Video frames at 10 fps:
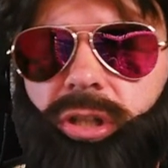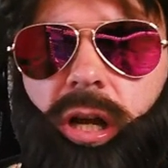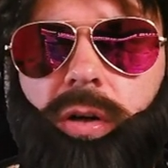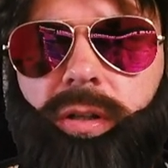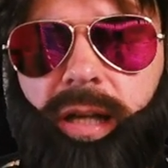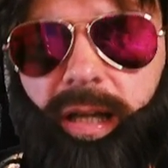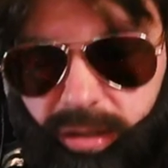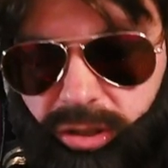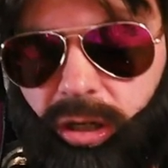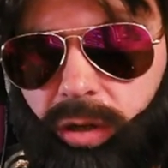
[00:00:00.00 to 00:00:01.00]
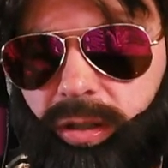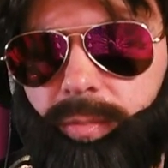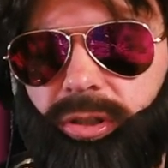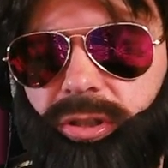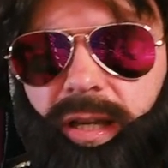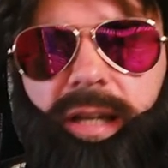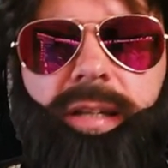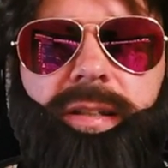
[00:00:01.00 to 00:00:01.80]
shout and the shout damage again.